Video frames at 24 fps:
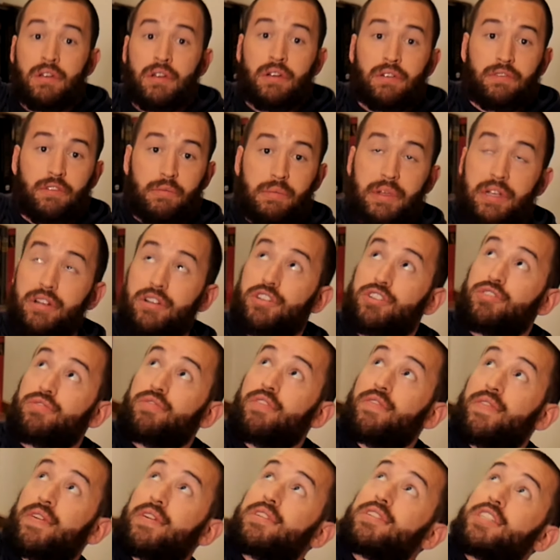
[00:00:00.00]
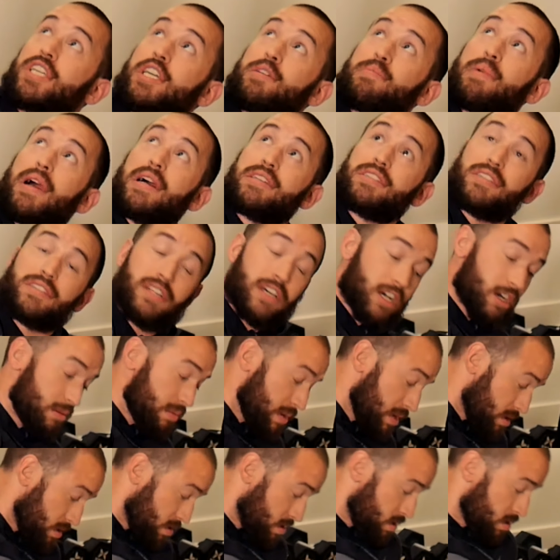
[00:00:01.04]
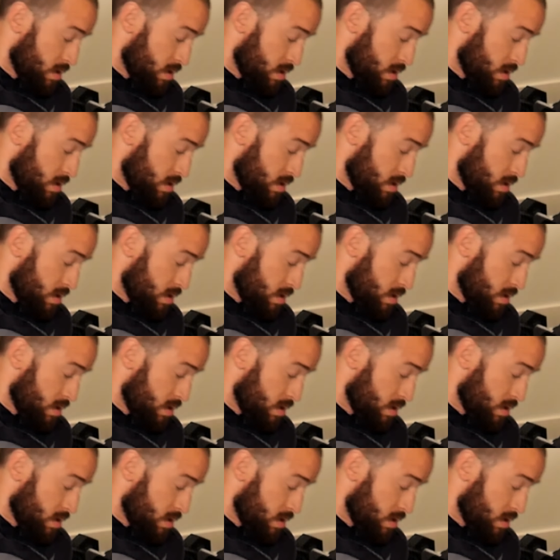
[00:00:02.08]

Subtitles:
From here, just reverse, keep eyes on the elbow.